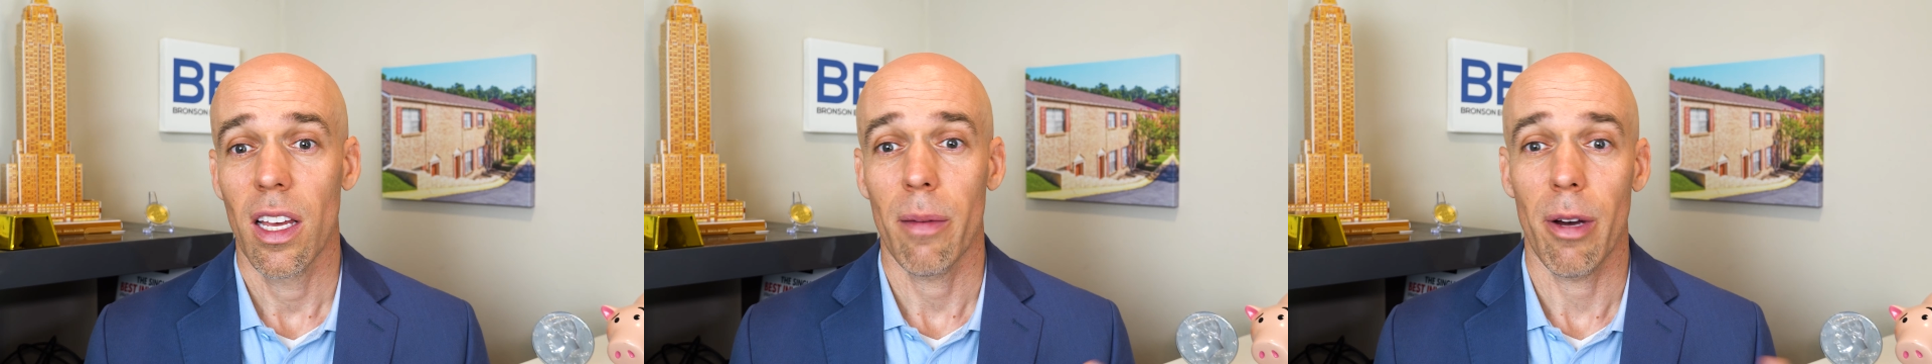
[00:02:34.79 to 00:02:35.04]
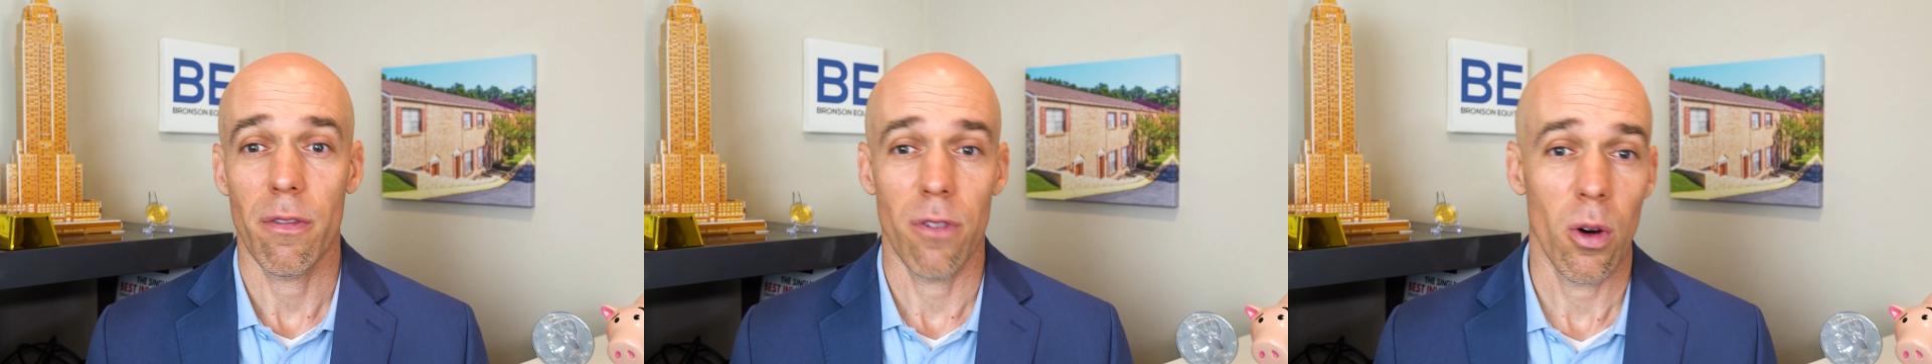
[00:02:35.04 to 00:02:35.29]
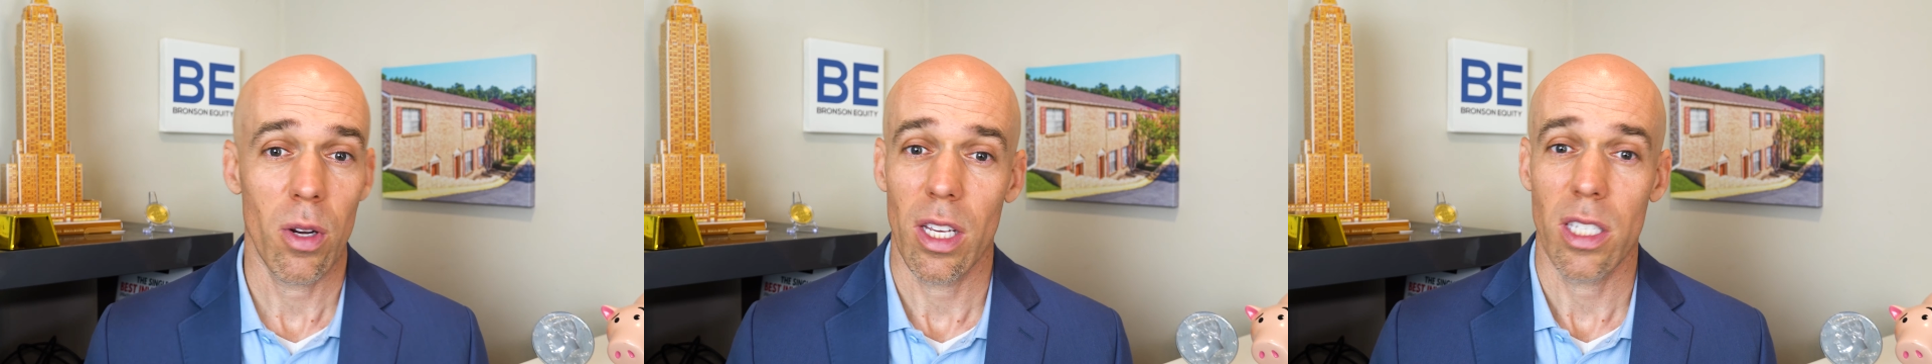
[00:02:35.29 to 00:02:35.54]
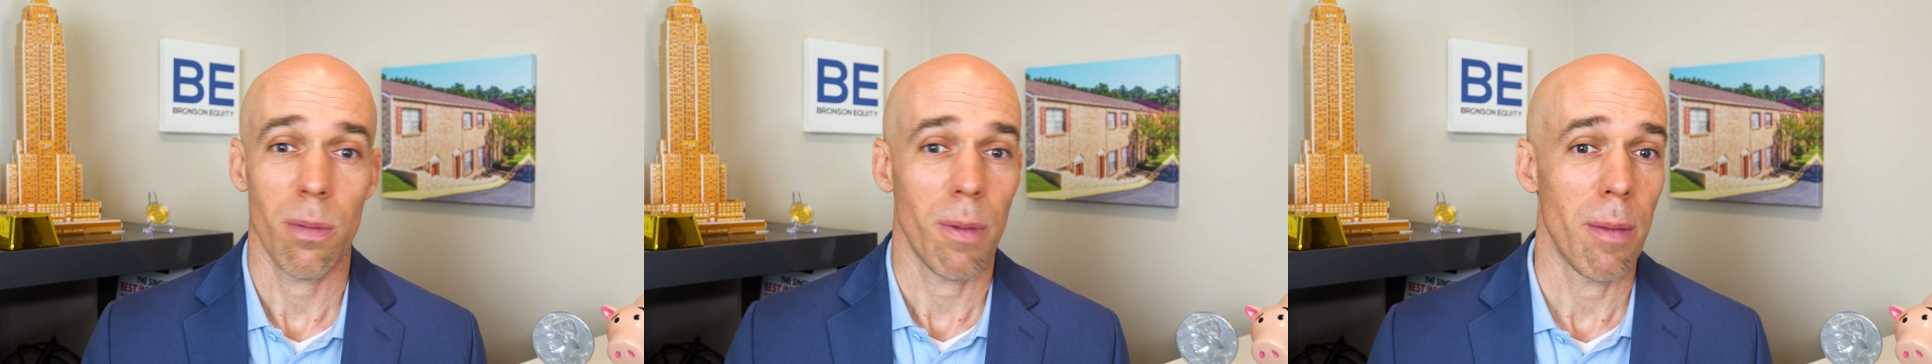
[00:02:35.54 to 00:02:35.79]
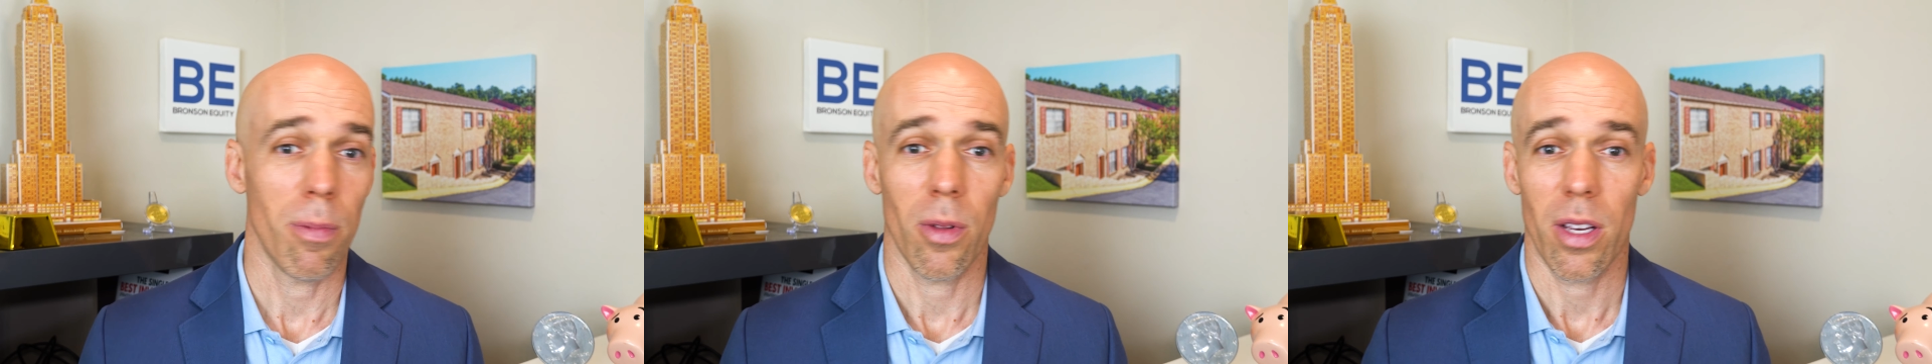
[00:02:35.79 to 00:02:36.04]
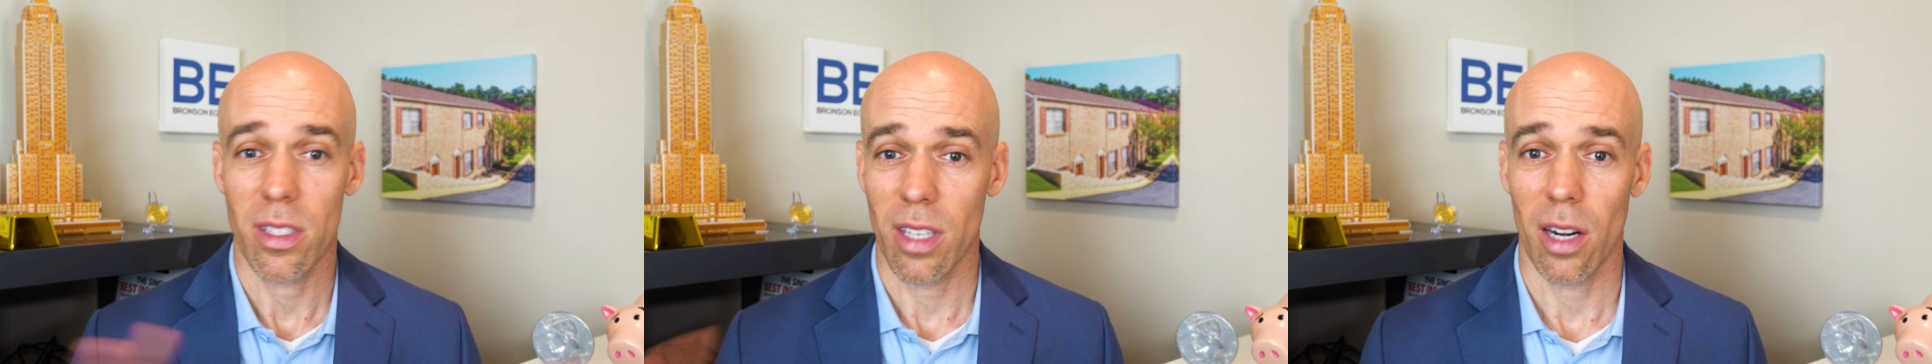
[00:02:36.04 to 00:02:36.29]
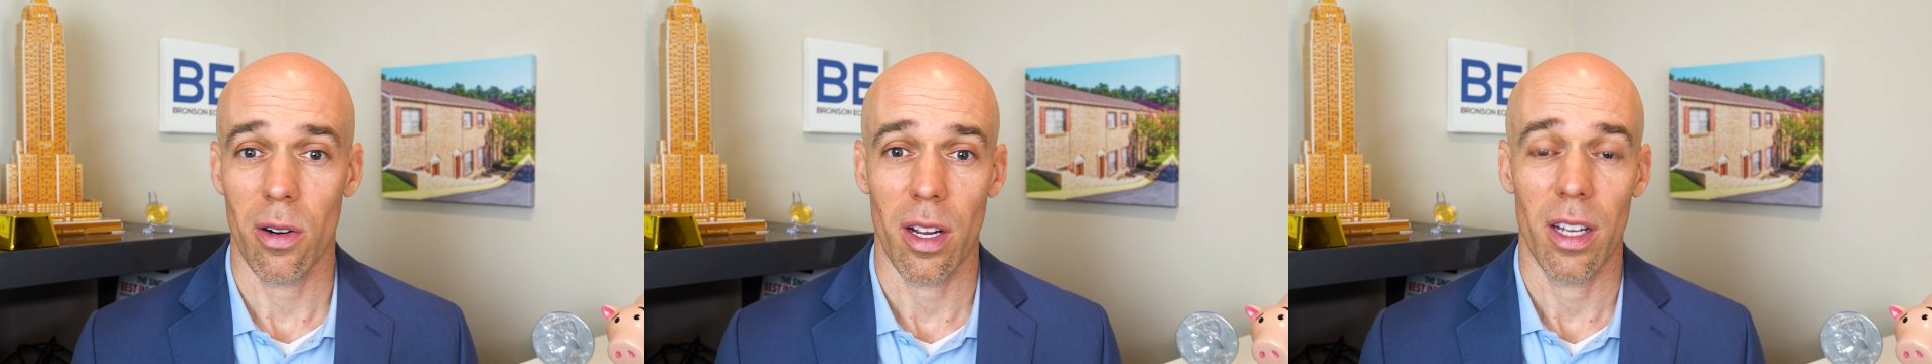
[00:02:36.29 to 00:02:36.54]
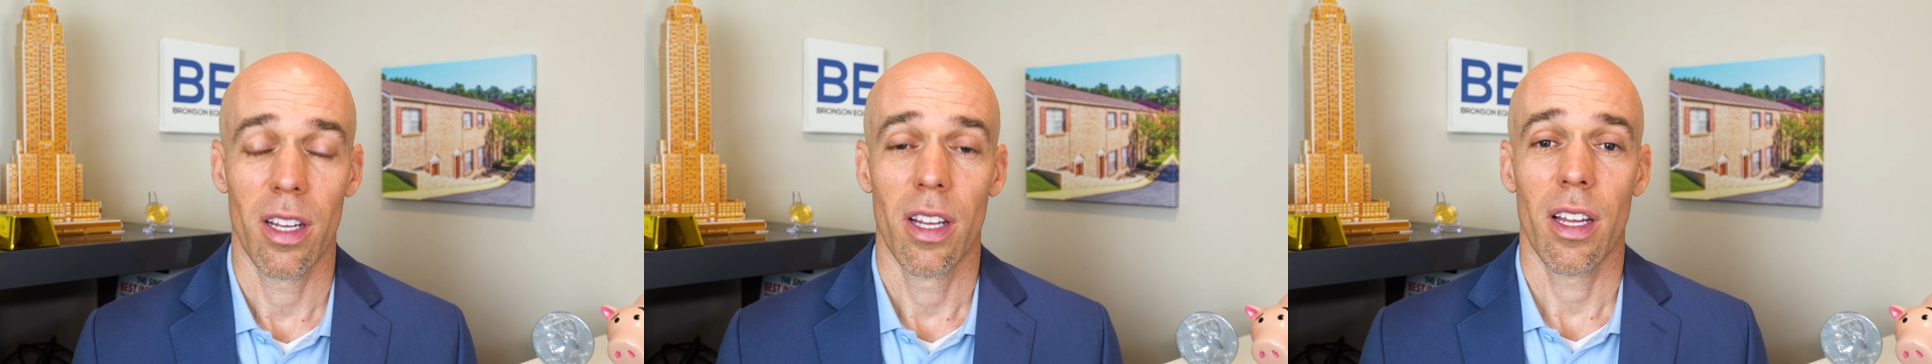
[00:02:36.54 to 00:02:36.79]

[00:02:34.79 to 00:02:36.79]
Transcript: about focus, people, et cetera.